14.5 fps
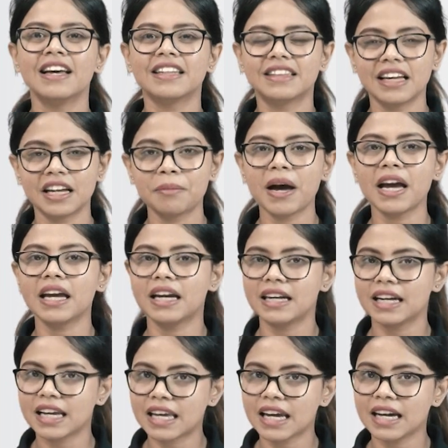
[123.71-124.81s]
thereby
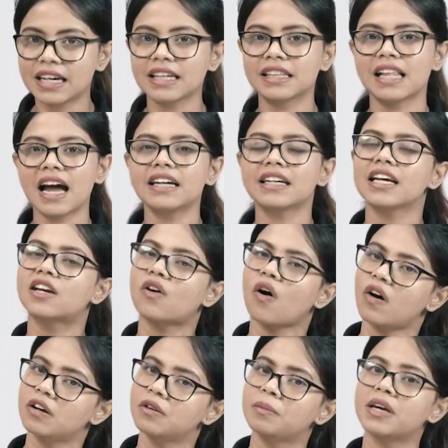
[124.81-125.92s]
indicating that
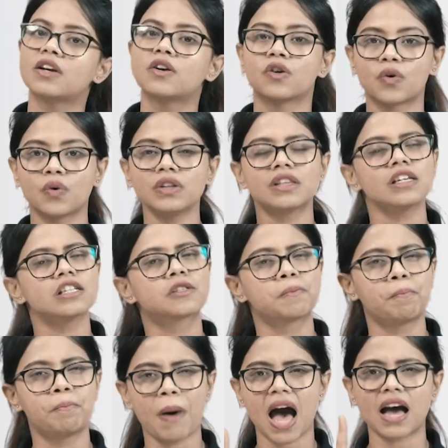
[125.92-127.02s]
economic growth is
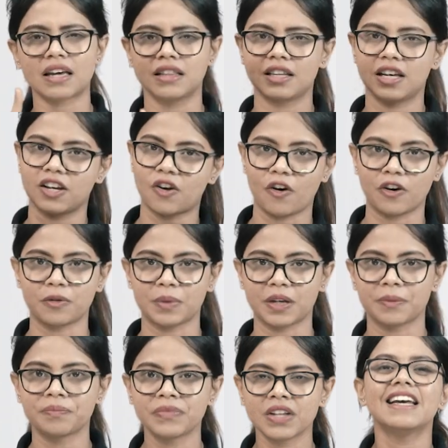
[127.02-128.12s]
back in the economy.